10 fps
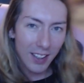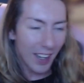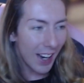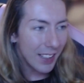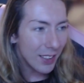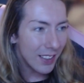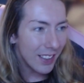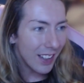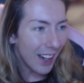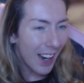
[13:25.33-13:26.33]
I
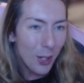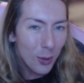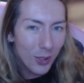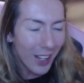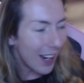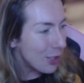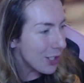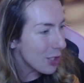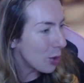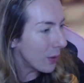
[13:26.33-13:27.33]
I don't I
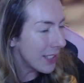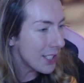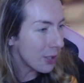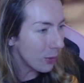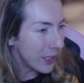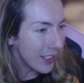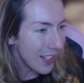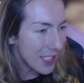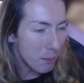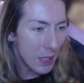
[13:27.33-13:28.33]
just joined his arena
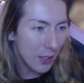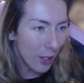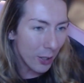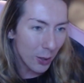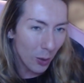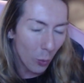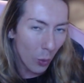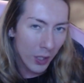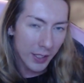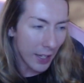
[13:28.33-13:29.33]
as Mii Gunner
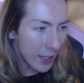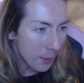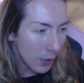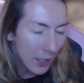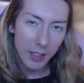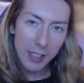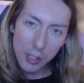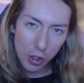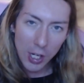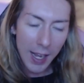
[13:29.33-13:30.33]
won a game.
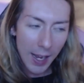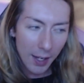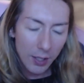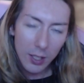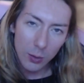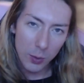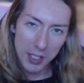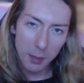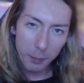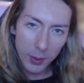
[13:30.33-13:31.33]
His chat was
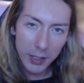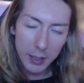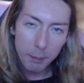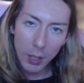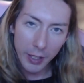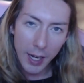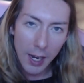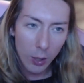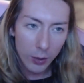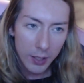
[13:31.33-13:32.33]
completely bugging
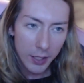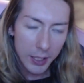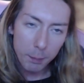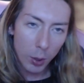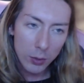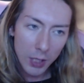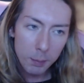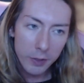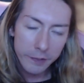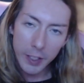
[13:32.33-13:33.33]
out. He pulled up
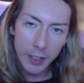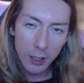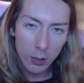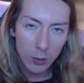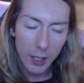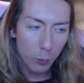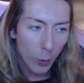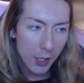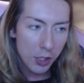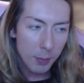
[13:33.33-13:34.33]
a video and
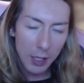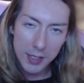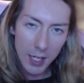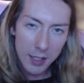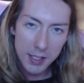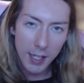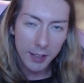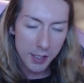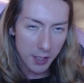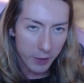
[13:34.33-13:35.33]
watched about ten
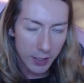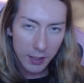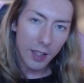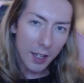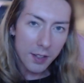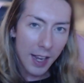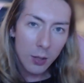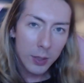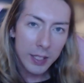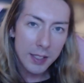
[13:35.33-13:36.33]
seconds of it, and
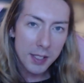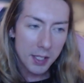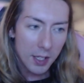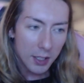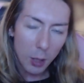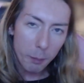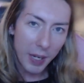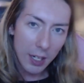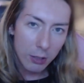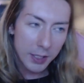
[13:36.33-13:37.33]
now he's
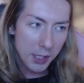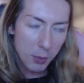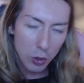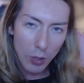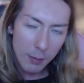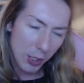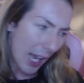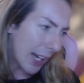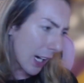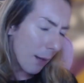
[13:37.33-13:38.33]
comparing subscribers.
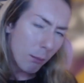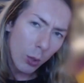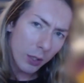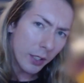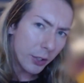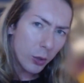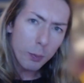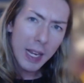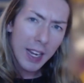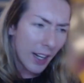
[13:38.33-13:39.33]
I got more than you,
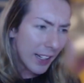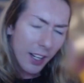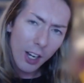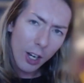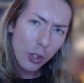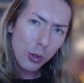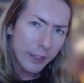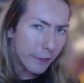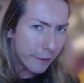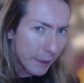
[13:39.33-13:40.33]
man. I got one
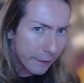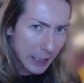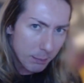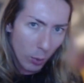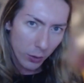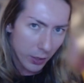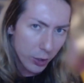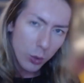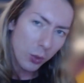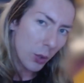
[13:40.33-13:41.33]
hundred fifty more than
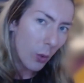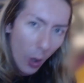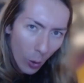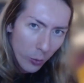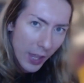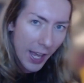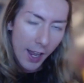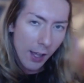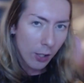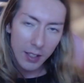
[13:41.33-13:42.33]
you, so hold that
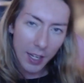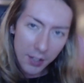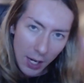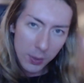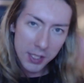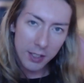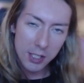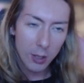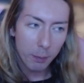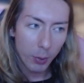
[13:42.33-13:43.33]
L. And now he's gonna
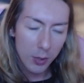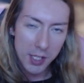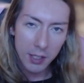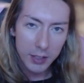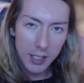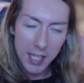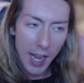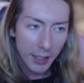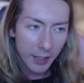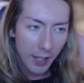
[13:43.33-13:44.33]
start personally
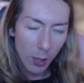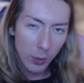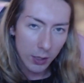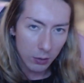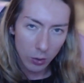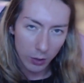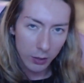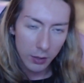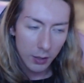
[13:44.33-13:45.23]
attacking how I look.